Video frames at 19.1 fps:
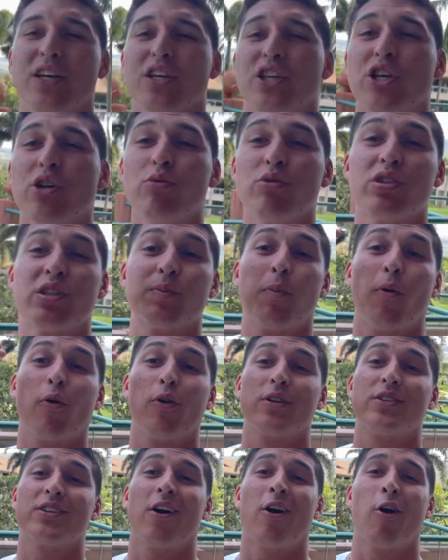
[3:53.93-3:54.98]
Youth
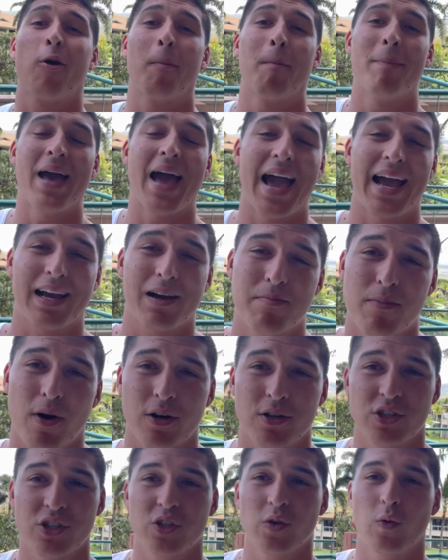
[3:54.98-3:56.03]
sports are back.
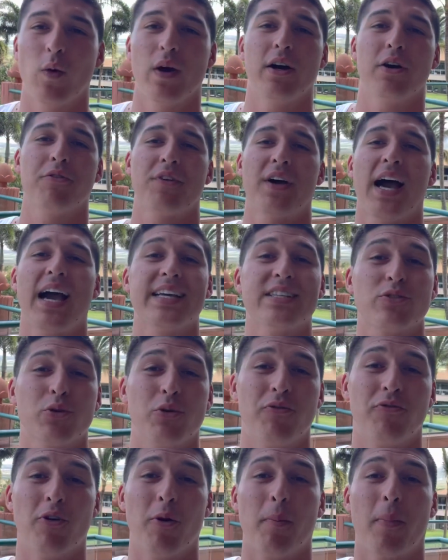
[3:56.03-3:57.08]
March 12th, high school
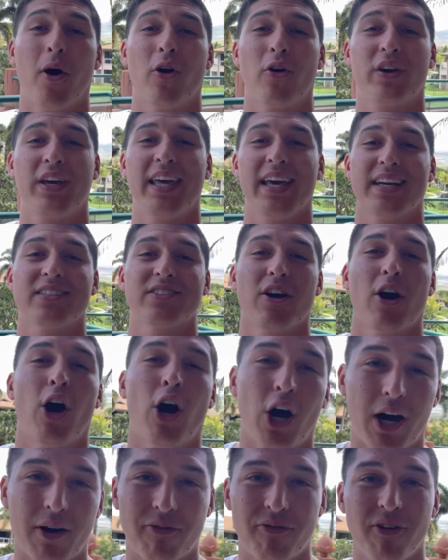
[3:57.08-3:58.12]
football kicks
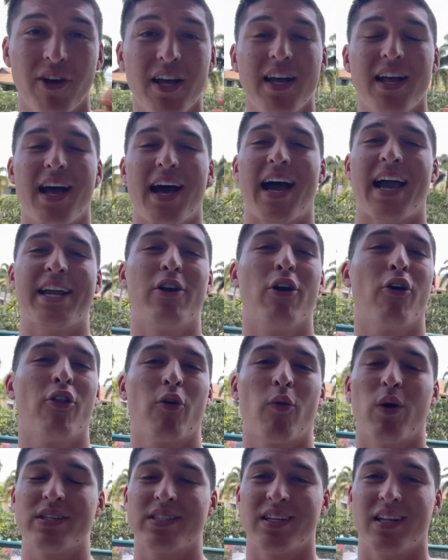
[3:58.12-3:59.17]
off. I know there
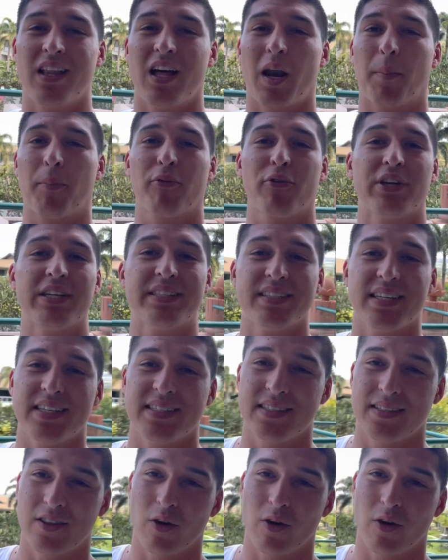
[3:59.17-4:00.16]
wasn't a lot of preseason. There